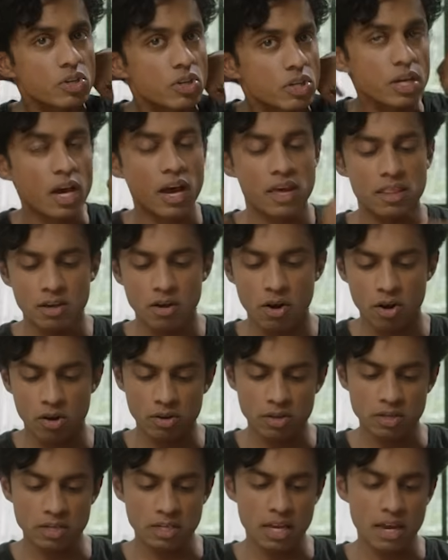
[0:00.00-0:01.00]
to tie the
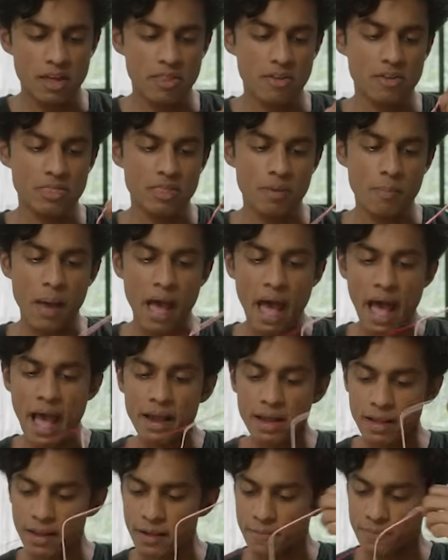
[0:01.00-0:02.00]
garland together at the
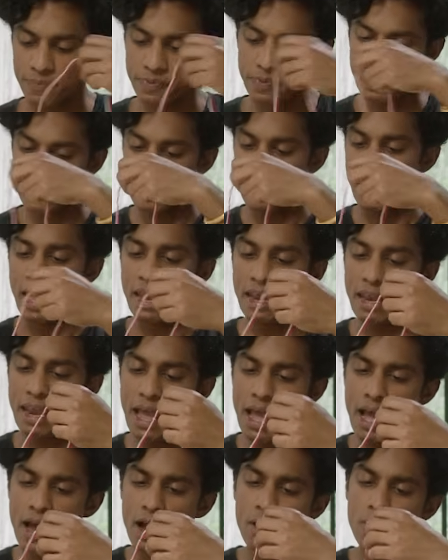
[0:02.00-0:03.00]
back. And
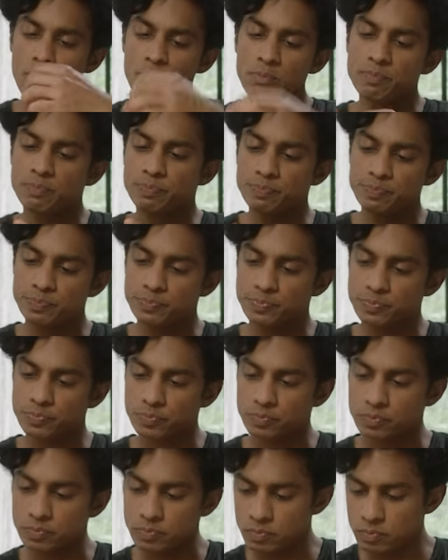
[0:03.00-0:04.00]
now,
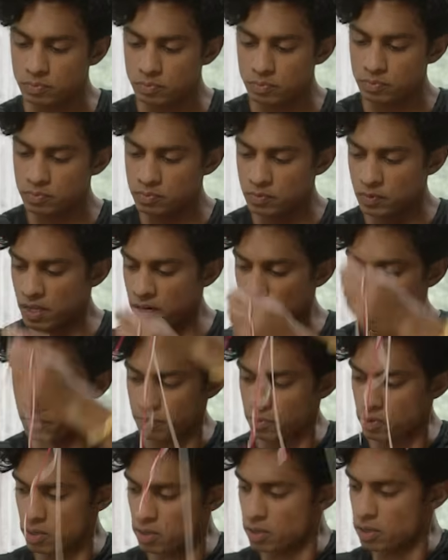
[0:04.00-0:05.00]
and
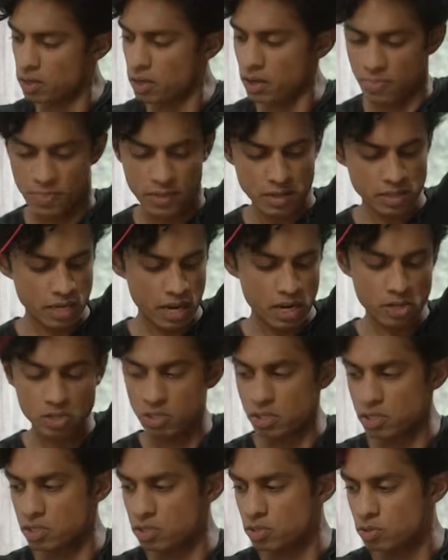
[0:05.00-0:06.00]
I'm going to cut this
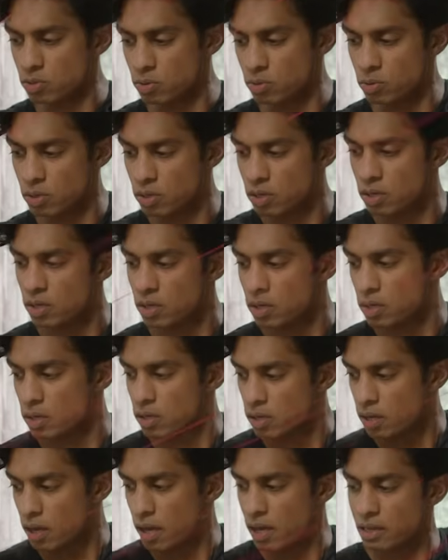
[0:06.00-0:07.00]
actually to
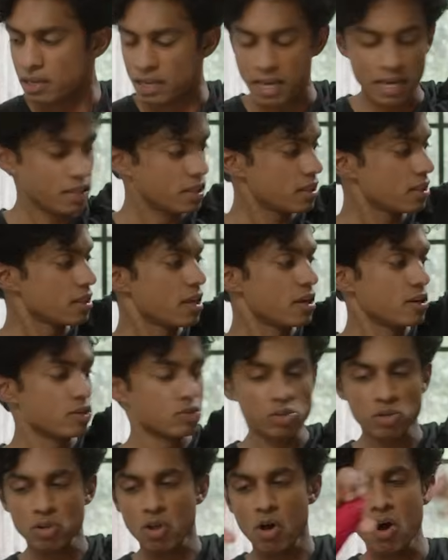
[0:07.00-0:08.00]
a length that
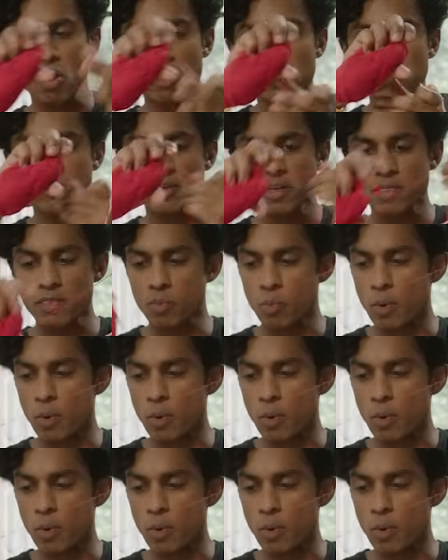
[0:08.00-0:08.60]
is longer than the